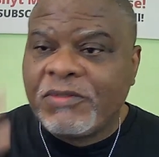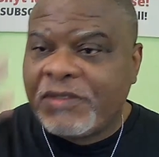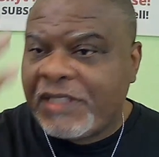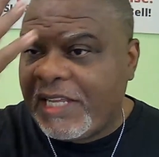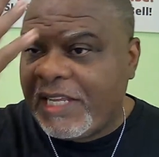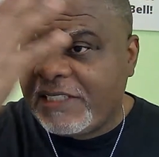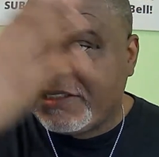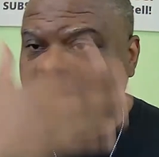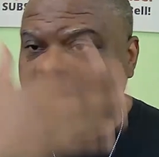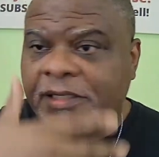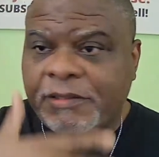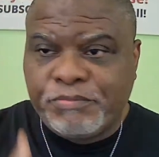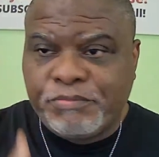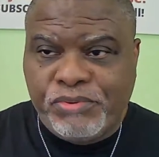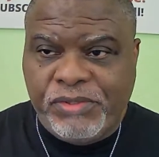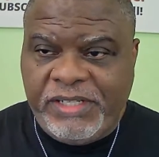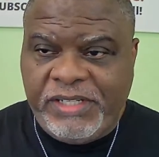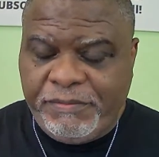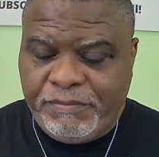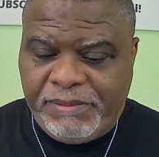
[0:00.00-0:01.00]
things looked
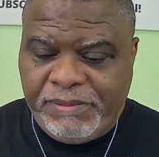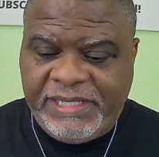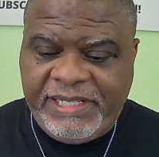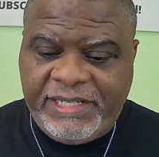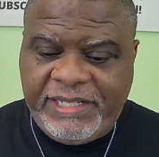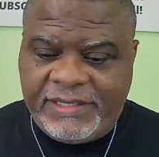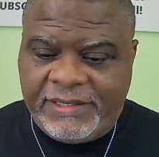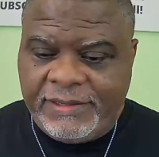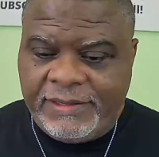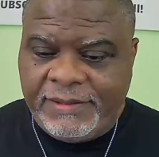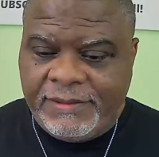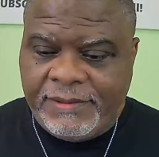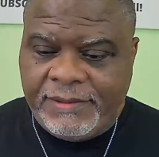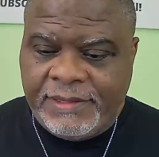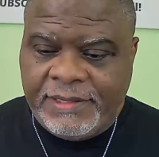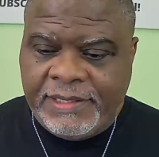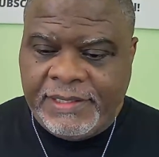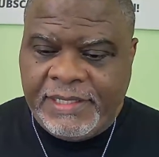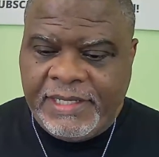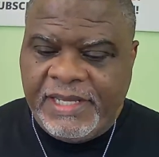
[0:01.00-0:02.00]
pretty bleak.
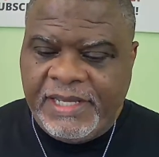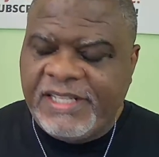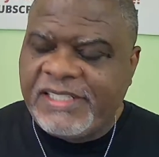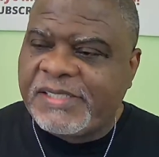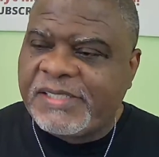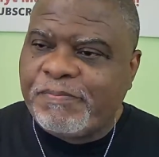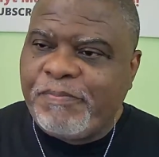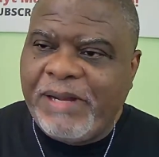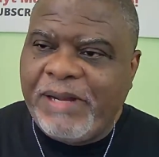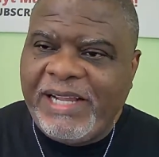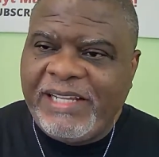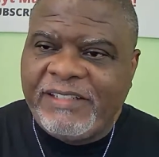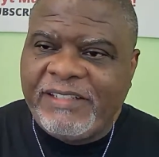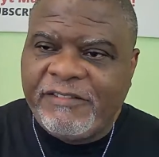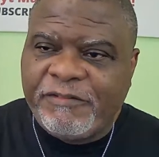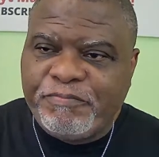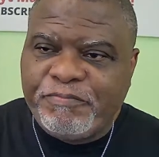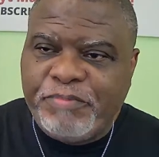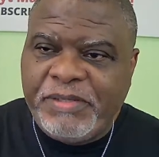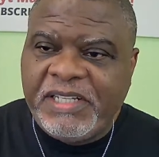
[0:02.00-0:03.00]
In spite
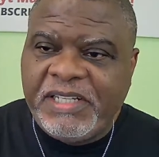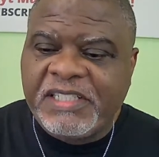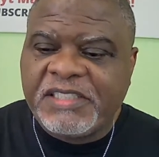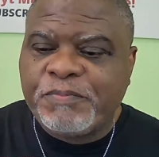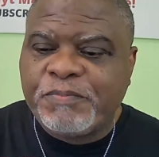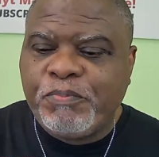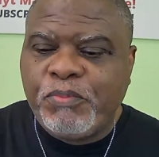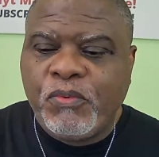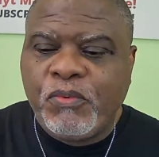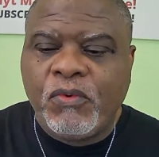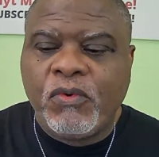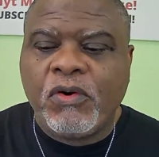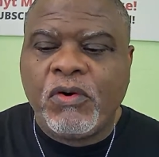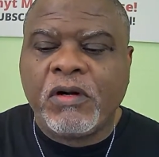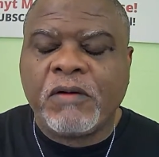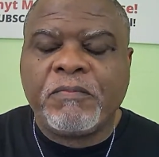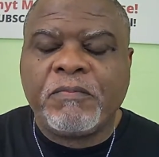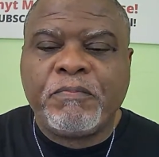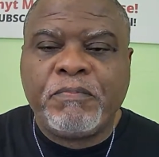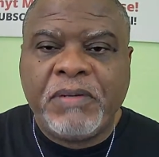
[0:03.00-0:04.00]
of piss
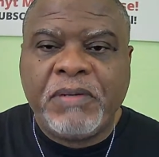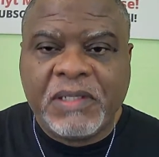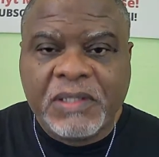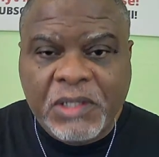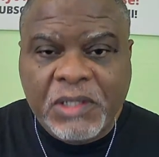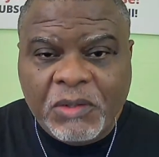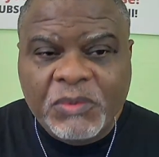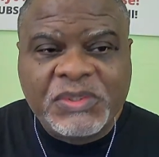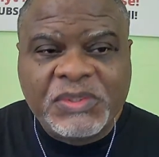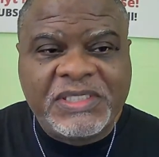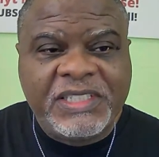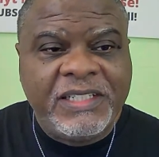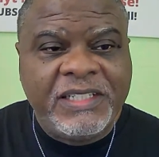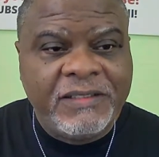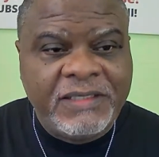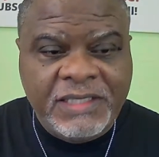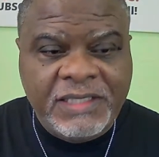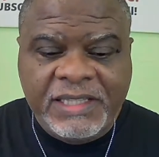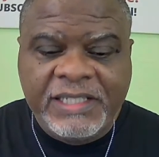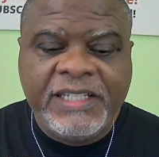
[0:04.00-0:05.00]
poor Pelosi
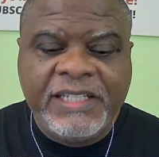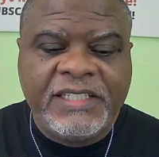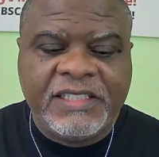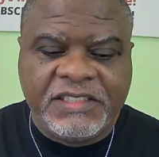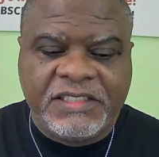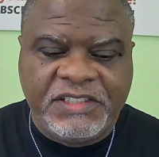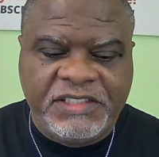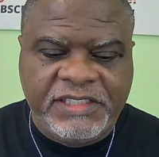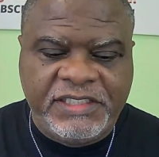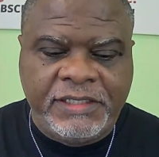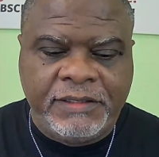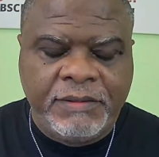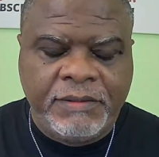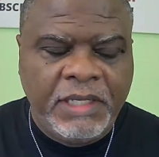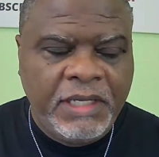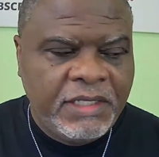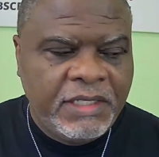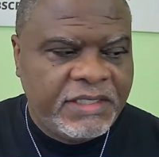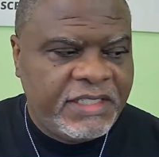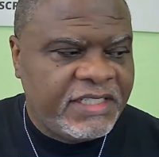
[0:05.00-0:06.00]
leadership,
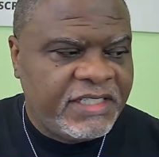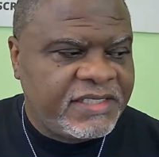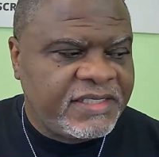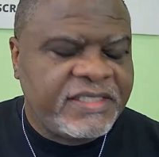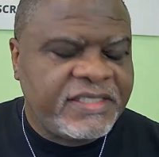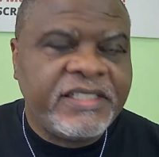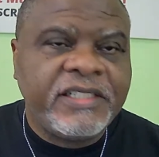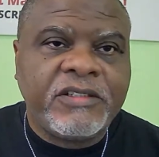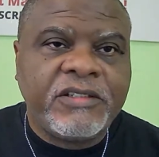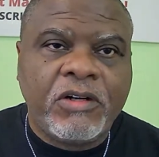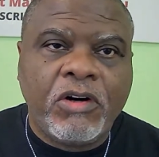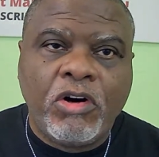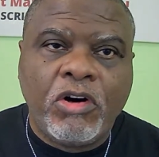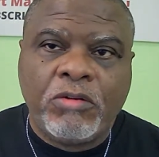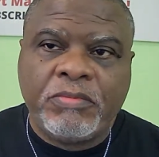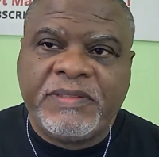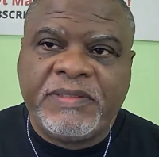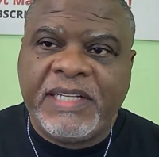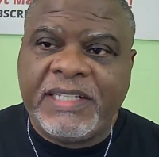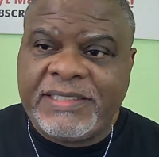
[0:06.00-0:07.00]
there's still
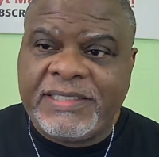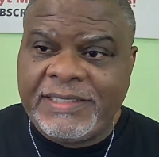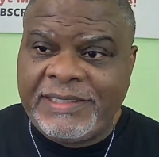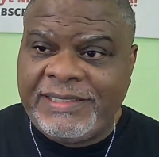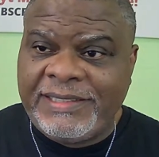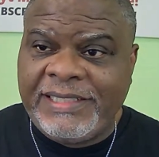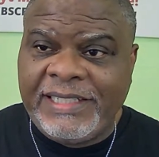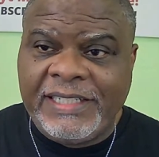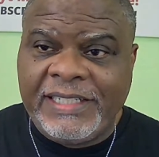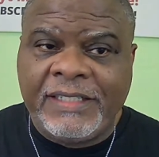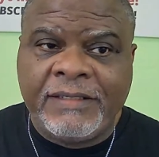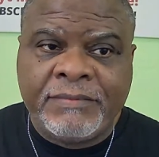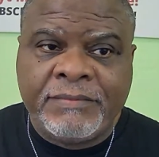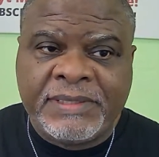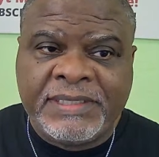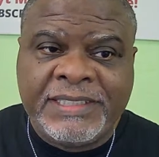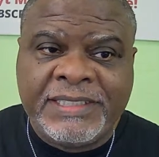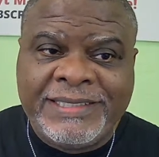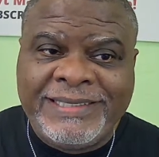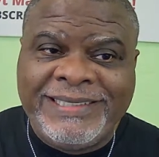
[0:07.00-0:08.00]
hope that the DIMS,
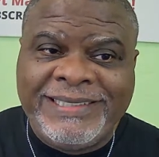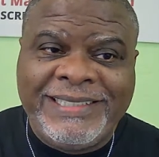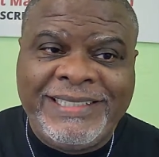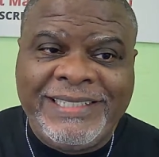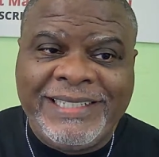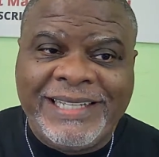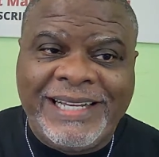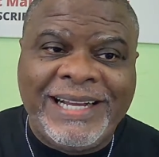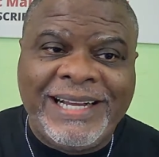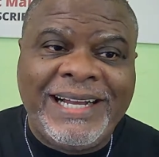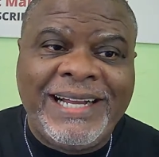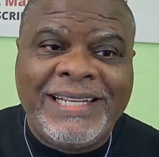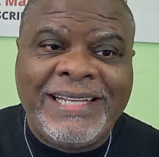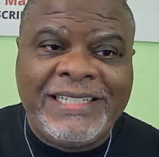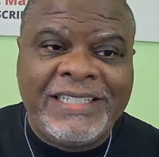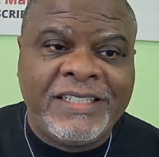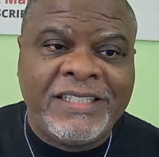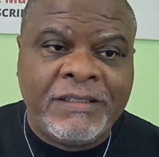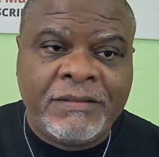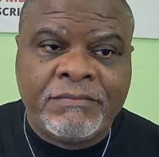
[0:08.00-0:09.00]
the D I
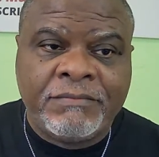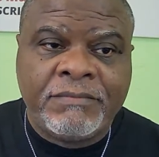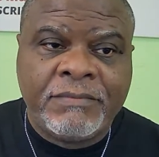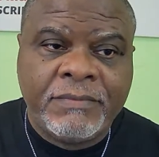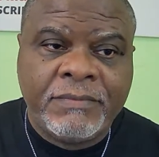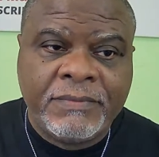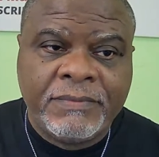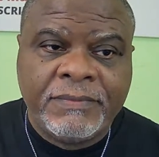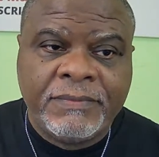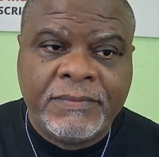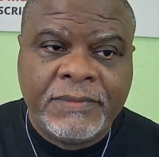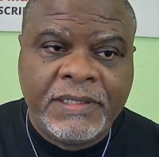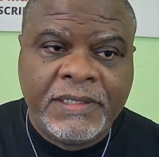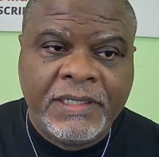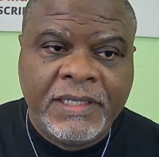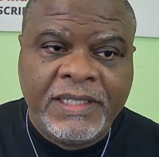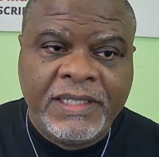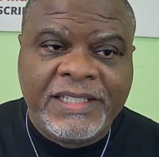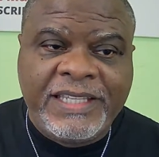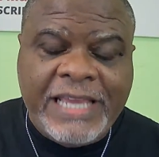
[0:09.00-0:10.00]
M,
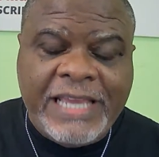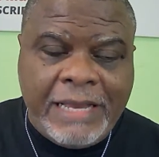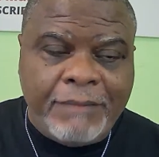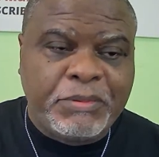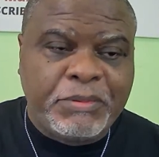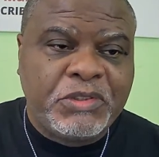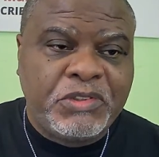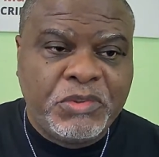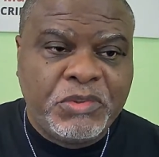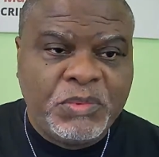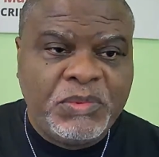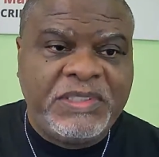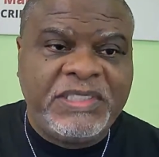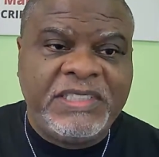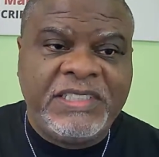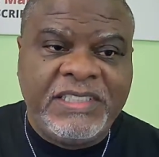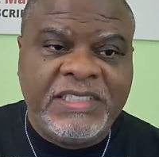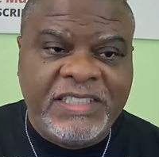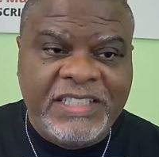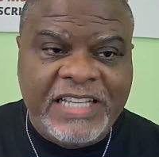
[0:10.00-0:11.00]
capital
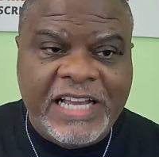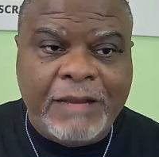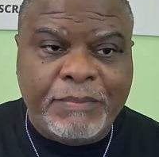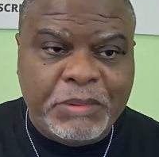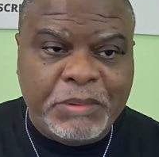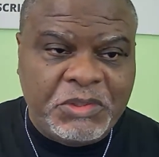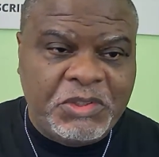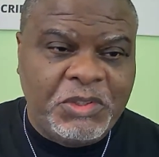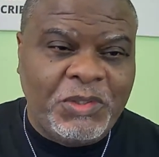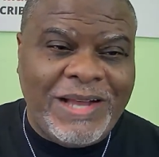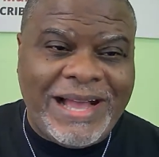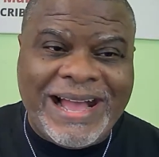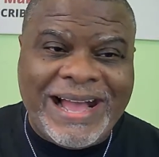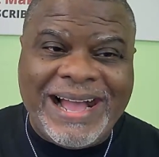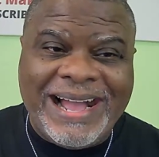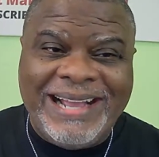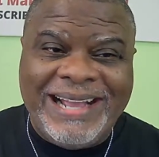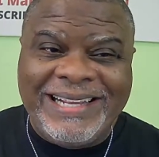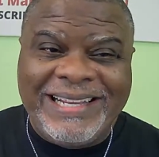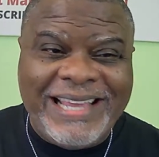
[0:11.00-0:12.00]
D, capital
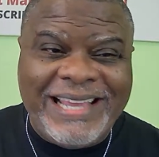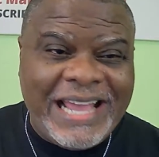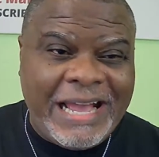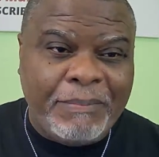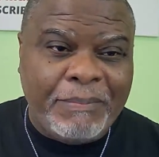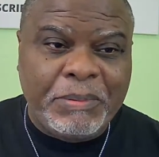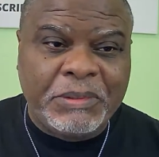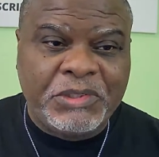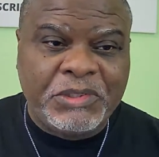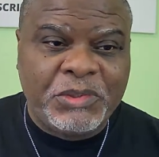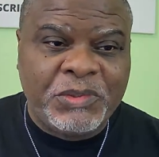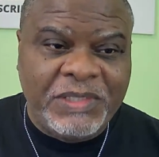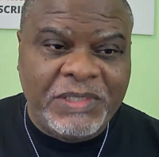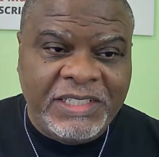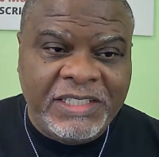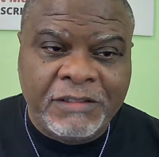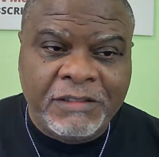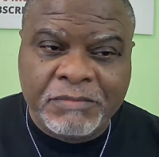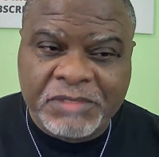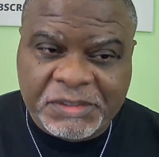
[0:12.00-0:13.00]
I, capital
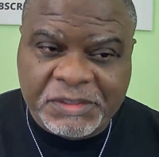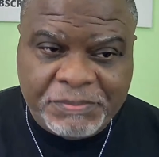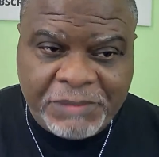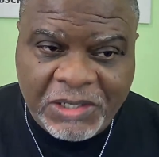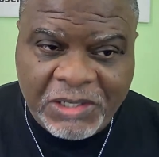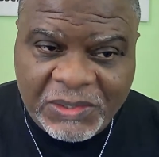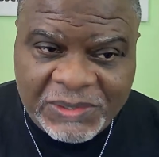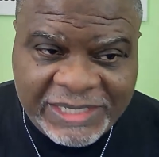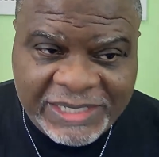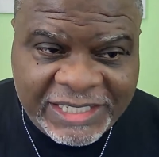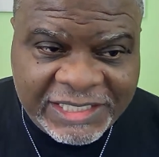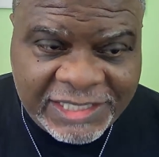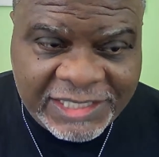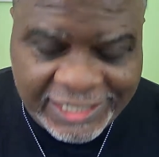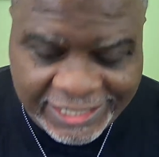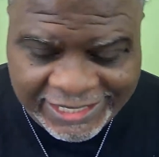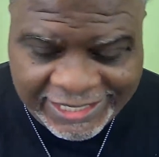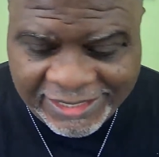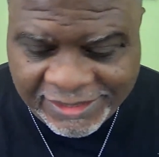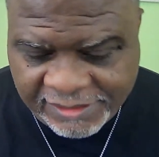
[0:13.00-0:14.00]
M, small letter
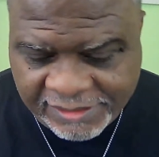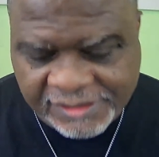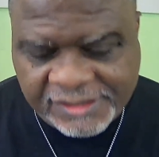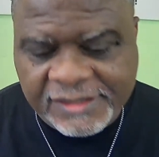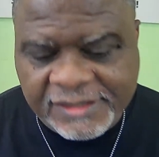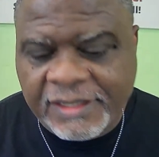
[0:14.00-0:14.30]
S,